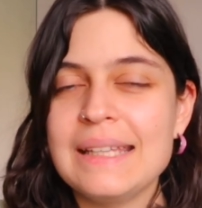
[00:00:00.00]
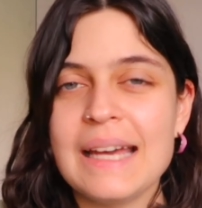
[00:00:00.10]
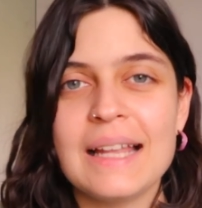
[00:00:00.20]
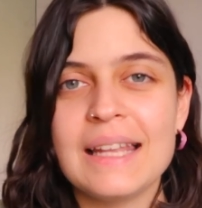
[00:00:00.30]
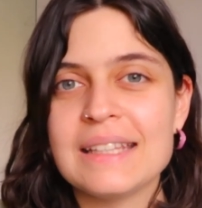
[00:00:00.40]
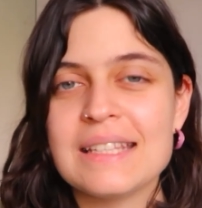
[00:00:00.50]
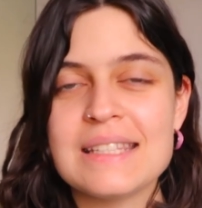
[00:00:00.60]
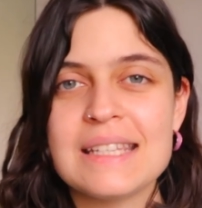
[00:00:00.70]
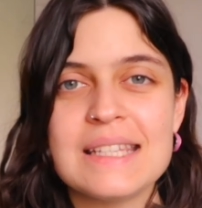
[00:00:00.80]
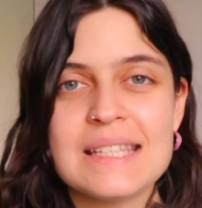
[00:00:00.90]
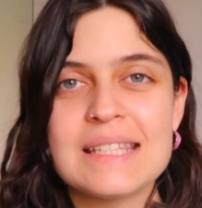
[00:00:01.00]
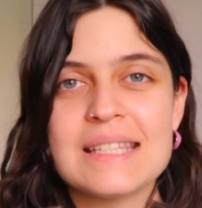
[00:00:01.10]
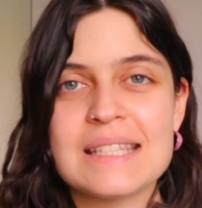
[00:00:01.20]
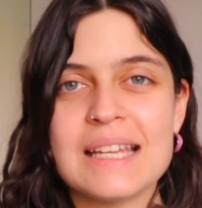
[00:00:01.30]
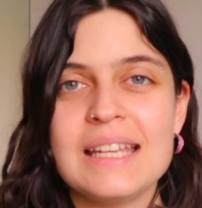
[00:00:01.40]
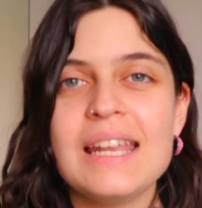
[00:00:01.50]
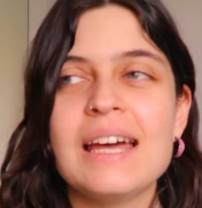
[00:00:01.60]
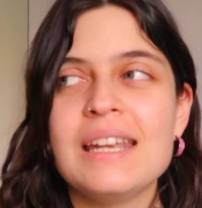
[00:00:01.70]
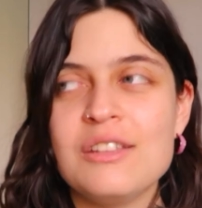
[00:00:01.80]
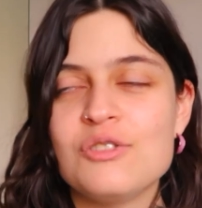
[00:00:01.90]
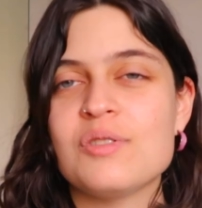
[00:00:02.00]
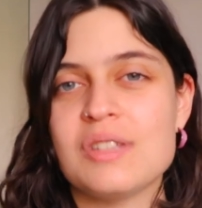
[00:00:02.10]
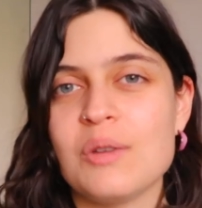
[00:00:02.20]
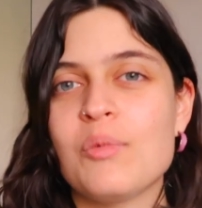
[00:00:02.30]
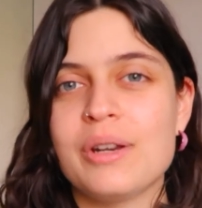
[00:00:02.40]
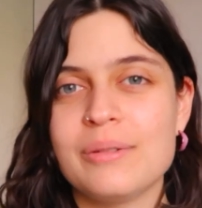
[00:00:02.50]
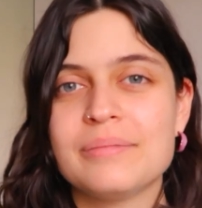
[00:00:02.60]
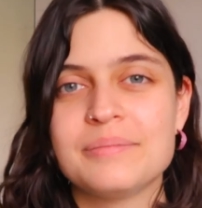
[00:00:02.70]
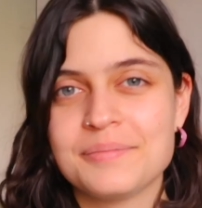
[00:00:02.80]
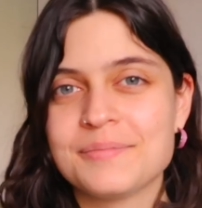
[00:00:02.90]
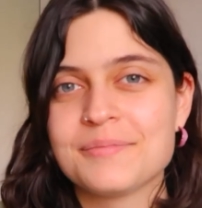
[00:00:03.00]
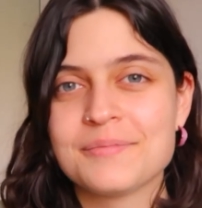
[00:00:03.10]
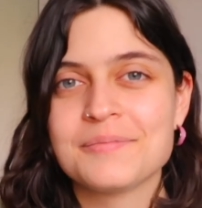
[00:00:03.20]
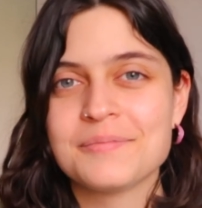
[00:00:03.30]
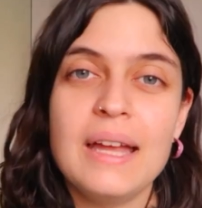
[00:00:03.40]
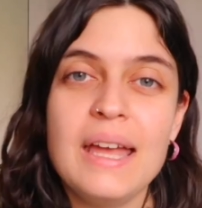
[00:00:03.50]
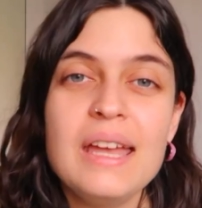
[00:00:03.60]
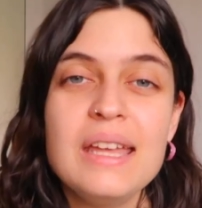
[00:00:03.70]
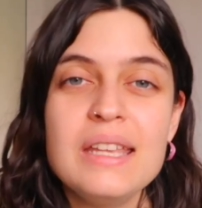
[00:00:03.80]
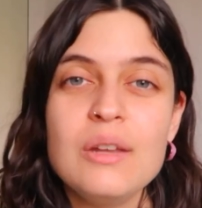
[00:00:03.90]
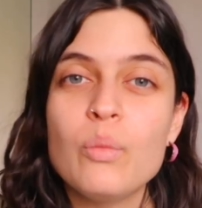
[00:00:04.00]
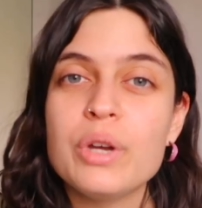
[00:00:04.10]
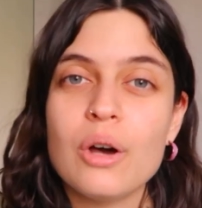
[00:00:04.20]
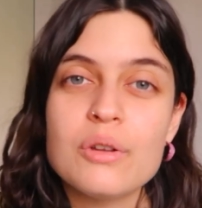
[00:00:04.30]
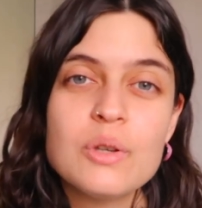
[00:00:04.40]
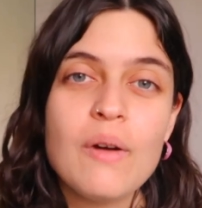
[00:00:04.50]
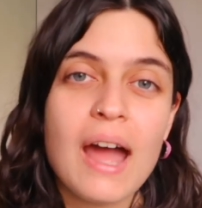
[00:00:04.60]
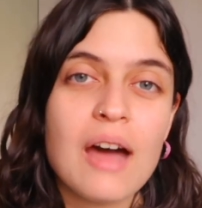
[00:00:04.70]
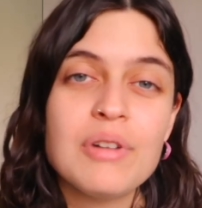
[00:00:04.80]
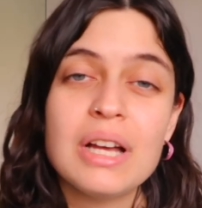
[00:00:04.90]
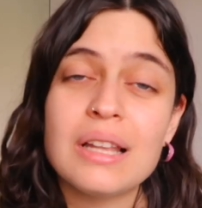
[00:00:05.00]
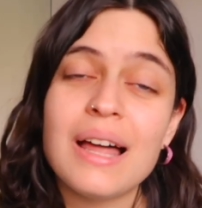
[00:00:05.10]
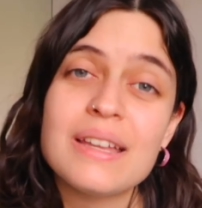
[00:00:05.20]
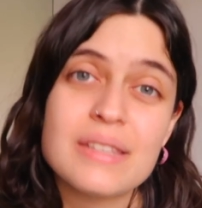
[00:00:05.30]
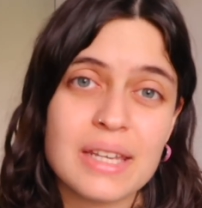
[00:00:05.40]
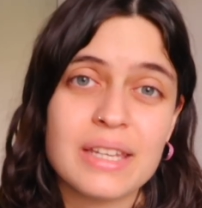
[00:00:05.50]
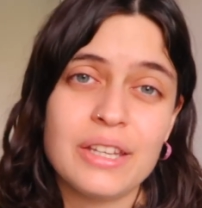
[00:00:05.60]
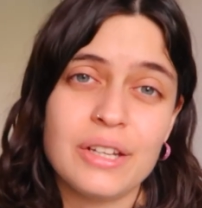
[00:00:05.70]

yeah, like this is an, an interesting one. And we also have a classic